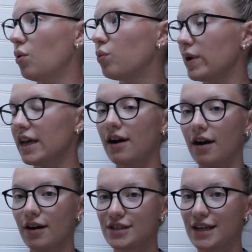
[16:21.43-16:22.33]
we
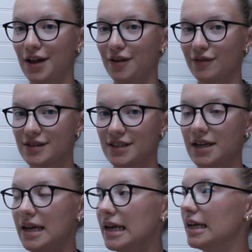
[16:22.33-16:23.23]
got ourselves
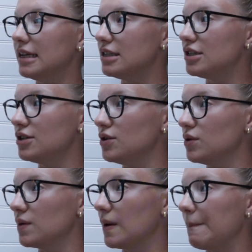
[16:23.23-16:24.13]

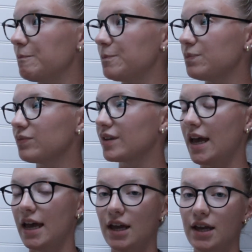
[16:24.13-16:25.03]
into
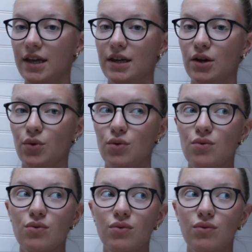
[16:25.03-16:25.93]
a
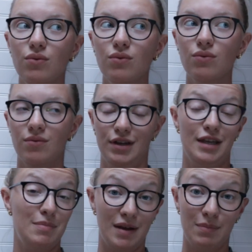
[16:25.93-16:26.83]

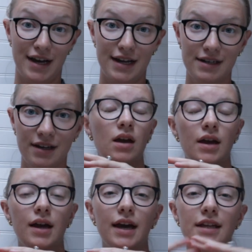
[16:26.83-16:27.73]
really big bind.
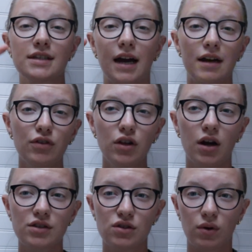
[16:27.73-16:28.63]
It's kind of a
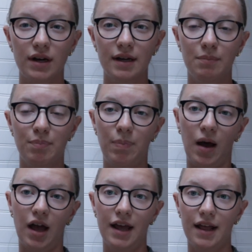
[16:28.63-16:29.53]
long story,
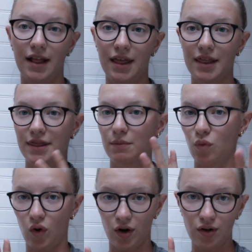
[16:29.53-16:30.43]
but
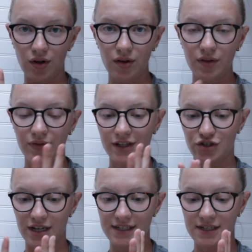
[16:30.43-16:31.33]
the
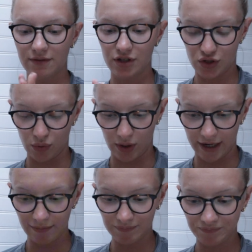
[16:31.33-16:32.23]
gist of the
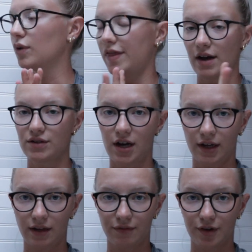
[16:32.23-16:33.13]
story, without
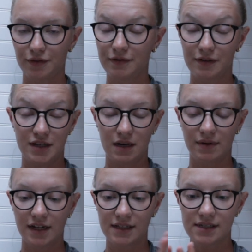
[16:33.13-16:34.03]
talking for 15
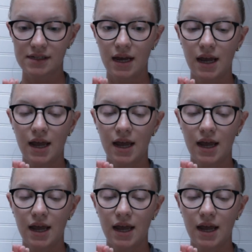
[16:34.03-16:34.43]
minutes,